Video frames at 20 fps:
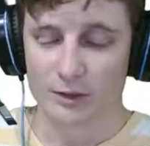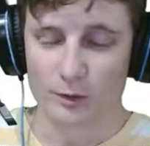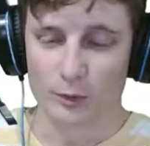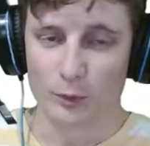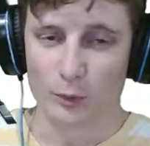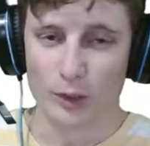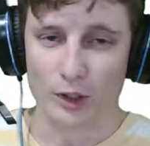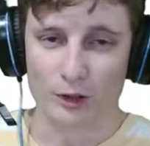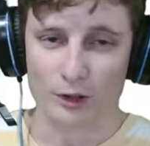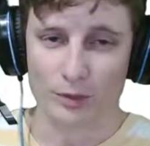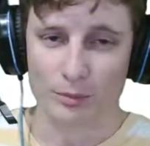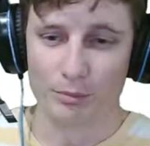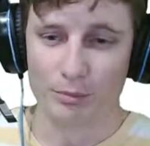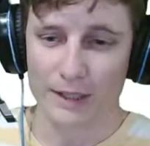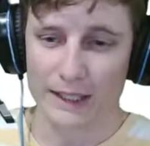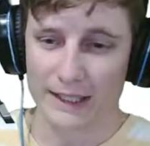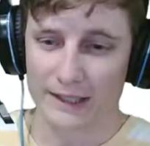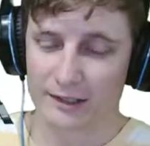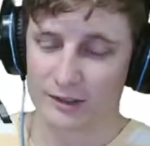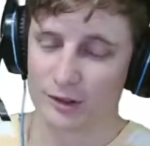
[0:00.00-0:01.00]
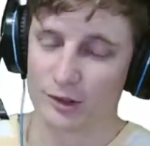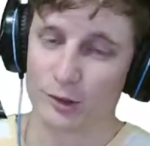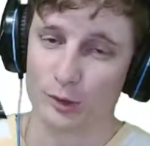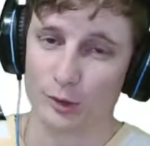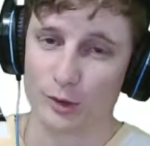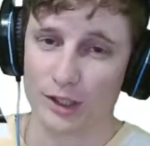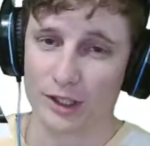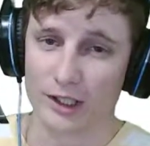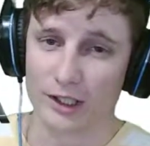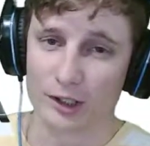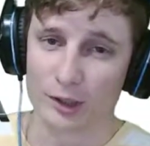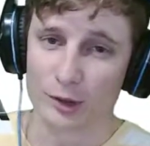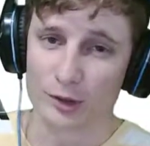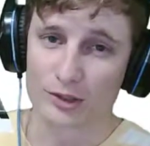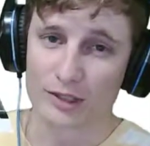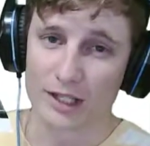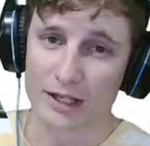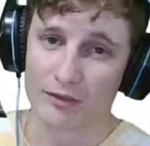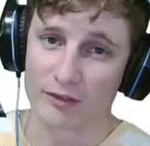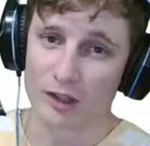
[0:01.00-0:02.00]
welcome back to Getting Your
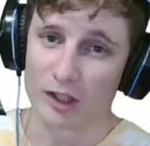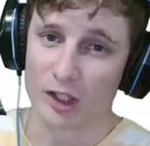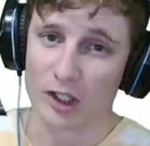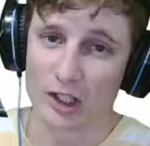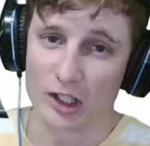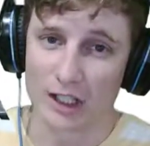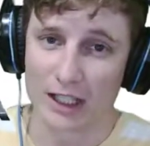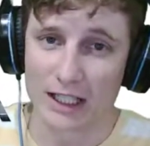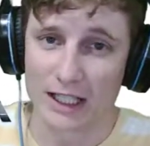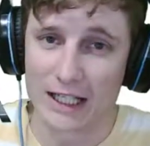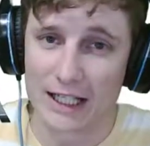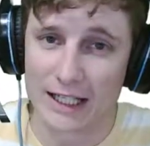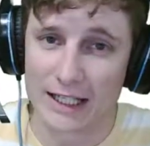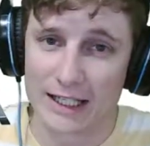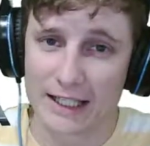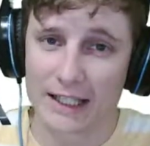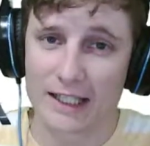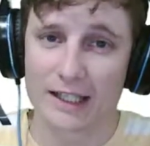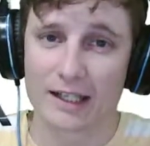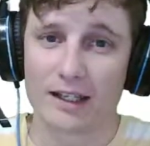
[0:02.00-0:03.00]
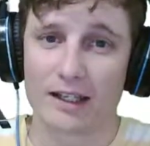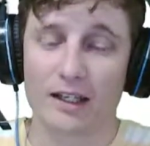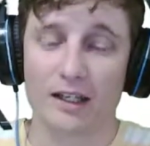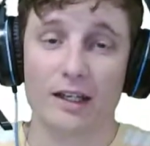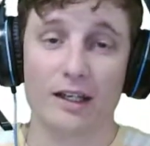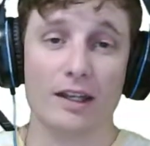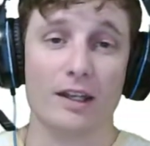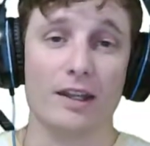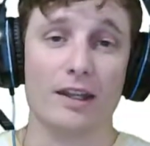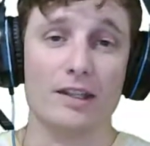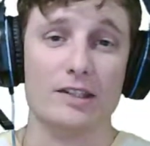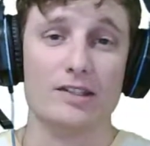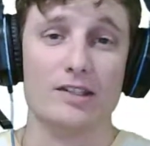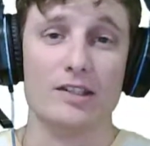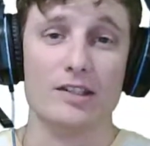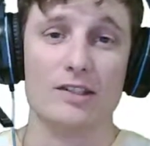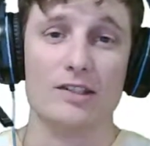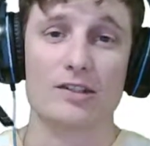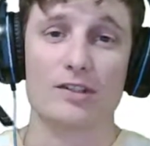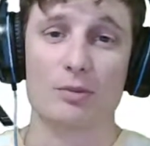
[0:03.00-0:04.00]
TEFL Online. This
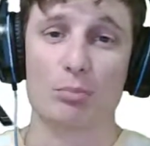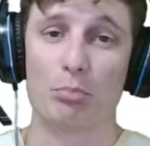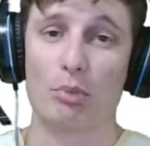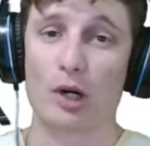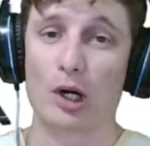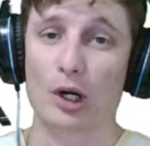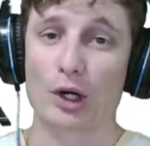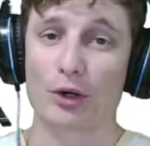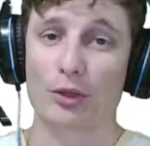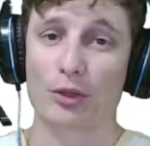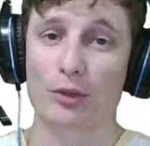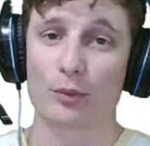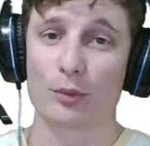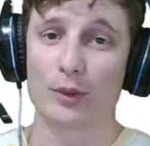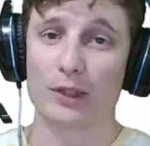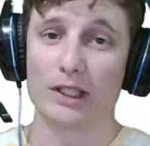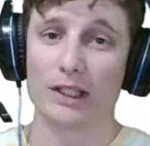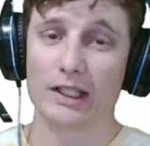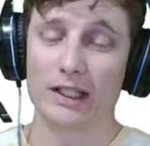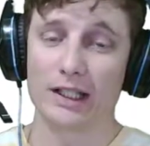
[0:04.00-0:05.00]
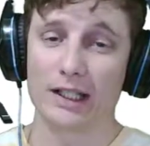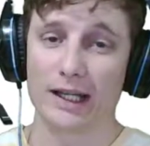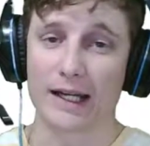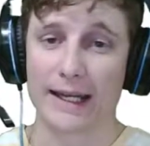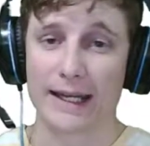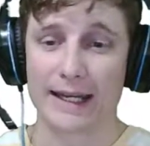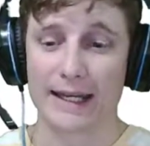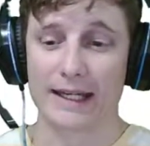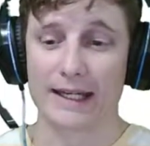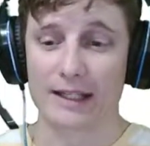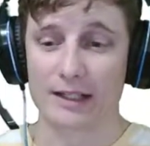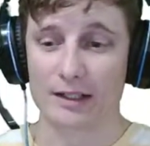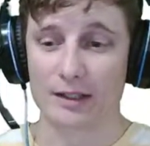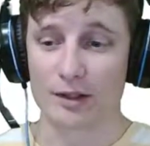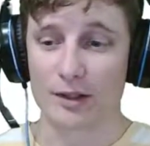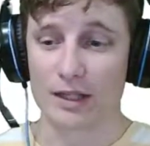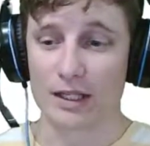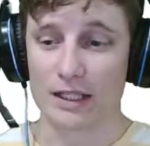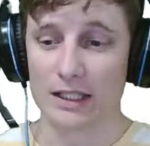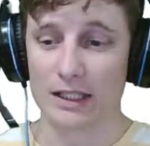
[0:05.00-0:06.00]
is part 3 and
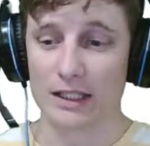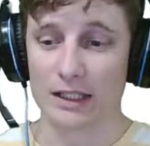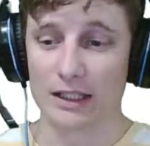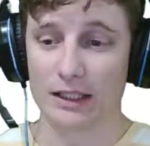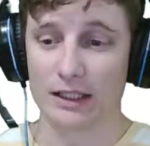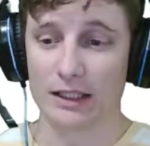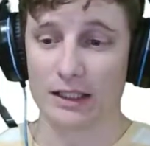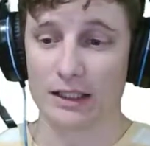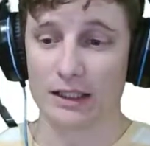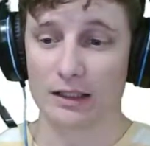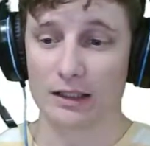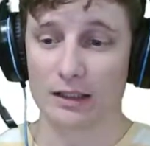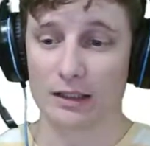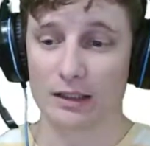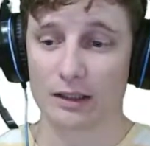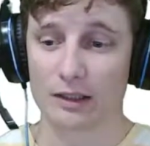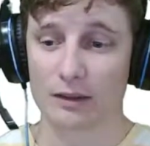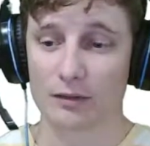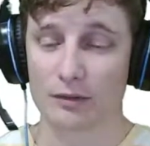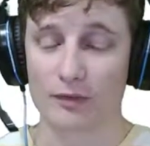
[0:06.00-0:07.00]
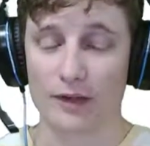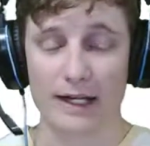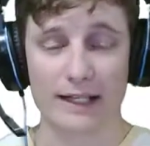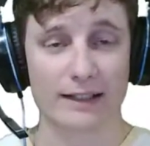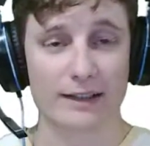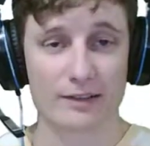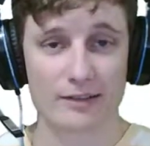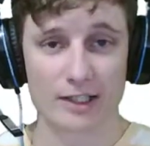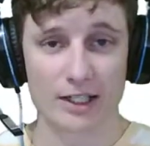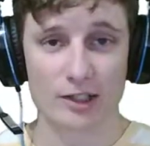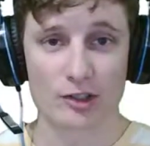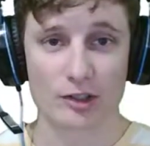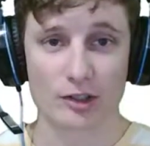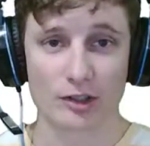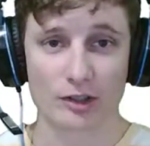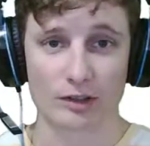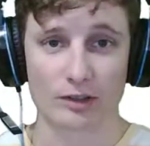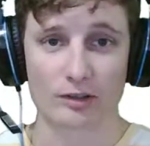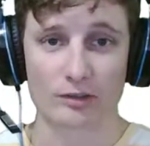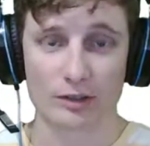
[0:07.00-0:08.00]
the
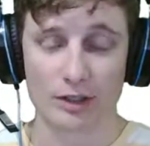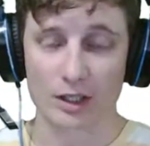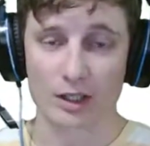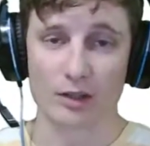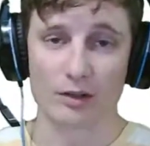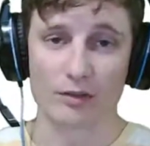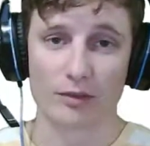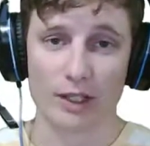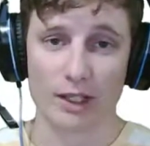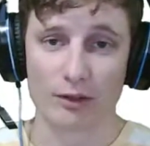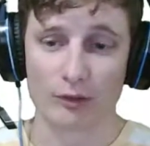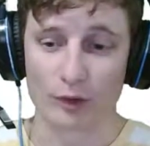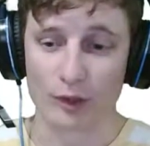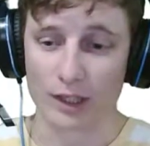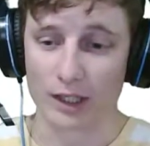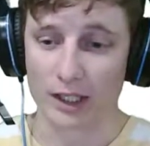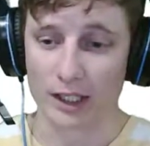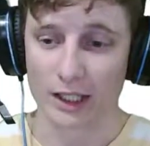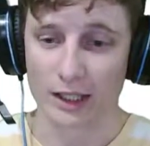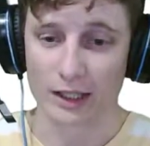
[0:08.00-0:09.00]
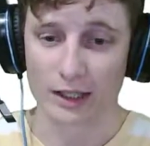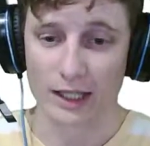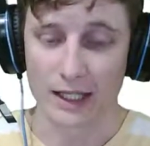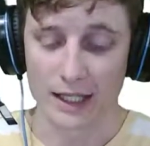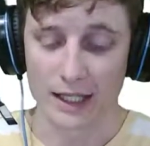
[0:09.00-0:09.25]
finalization of everything that